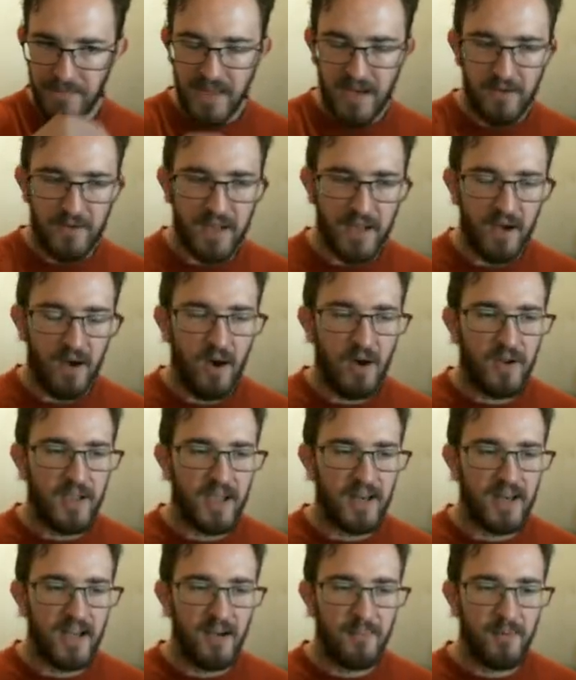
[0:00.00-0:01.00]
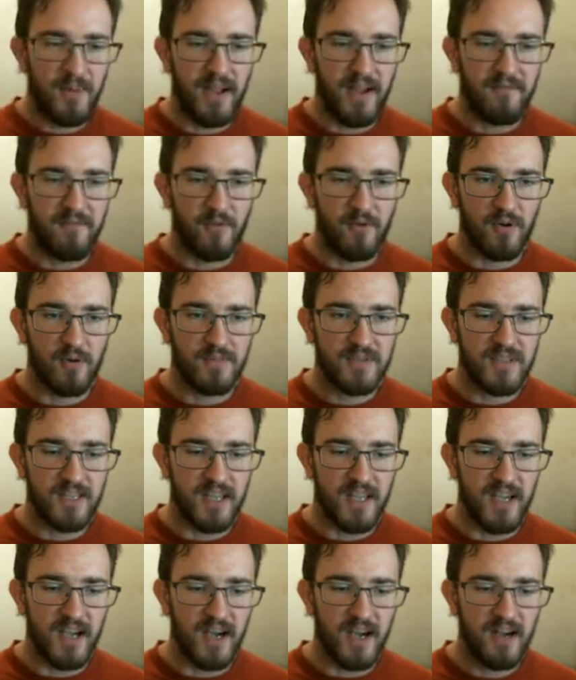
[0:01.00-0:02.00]
There we go. Okay, not platforms.
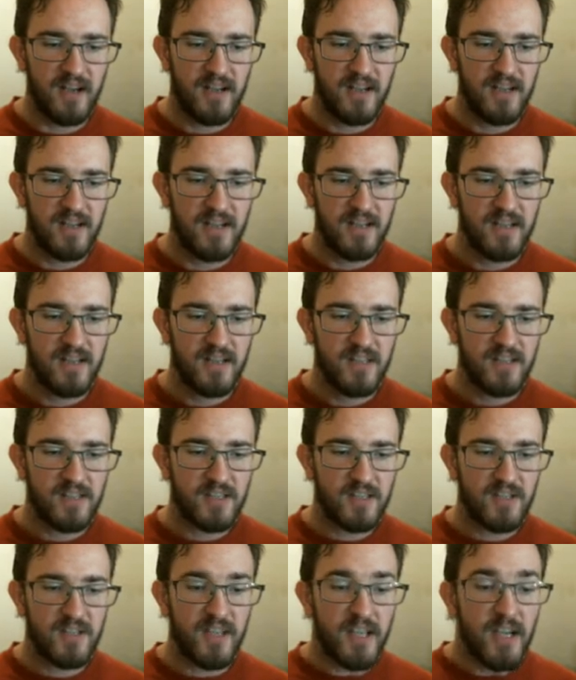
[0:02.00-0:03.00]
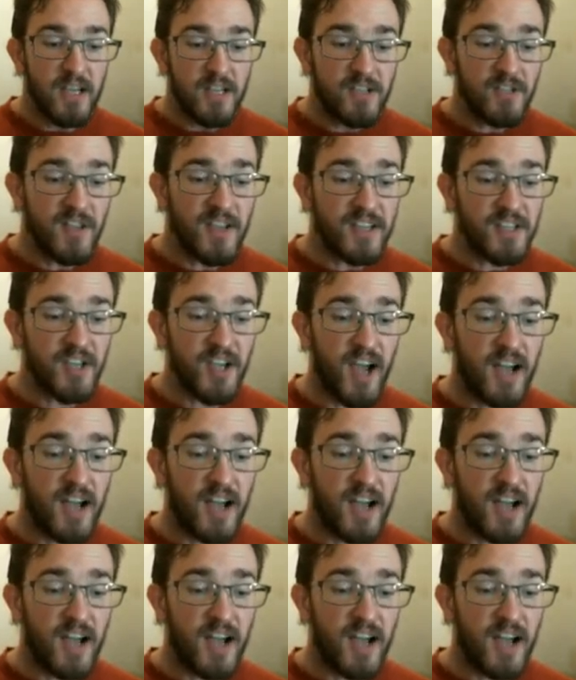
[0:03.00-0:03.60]
The, uh, the sling slingshots!